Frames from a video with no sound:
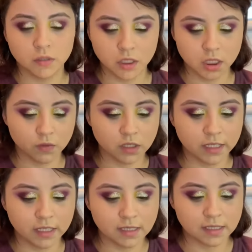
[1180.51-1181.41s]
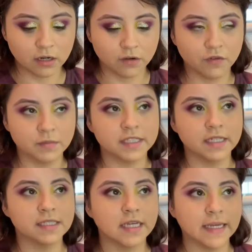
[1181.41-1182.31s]
She's with kids that are from
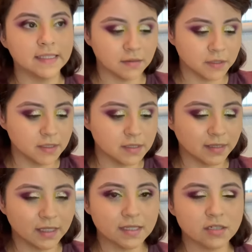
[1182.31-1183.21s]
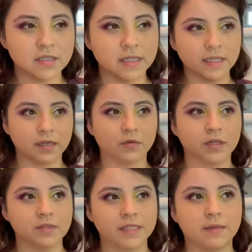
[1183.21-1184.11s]
10 to 18 months. I think I started taking him when he
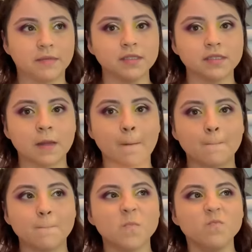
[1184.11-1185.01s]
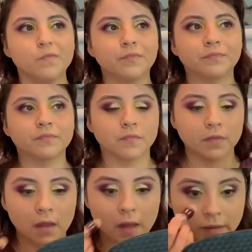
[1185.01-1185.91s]
was 10 months.
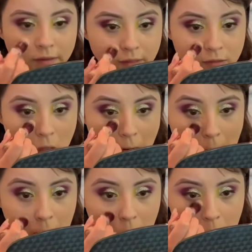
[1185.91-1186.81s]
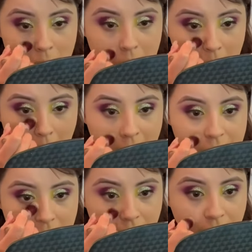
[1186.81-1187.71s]
And they do like little
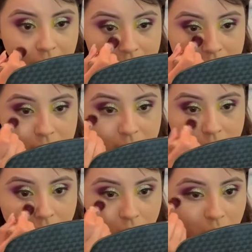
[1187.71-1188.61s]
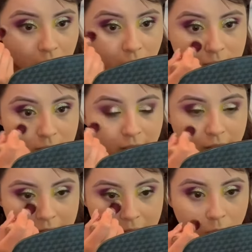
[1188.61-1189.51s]
activities and songs and
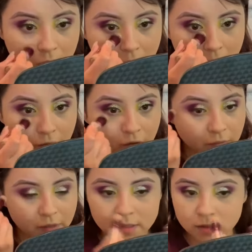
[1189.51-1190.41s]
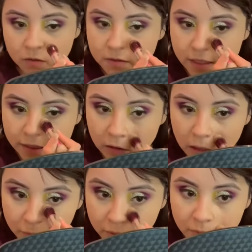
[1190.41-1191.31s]
like they work on their muscles, like their
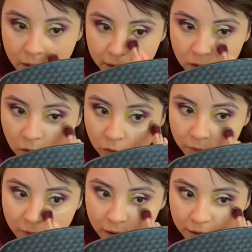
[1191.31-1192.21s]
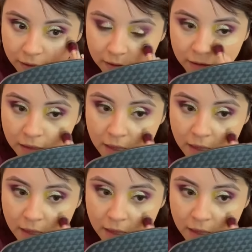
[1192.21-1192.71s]
upper body, lower body.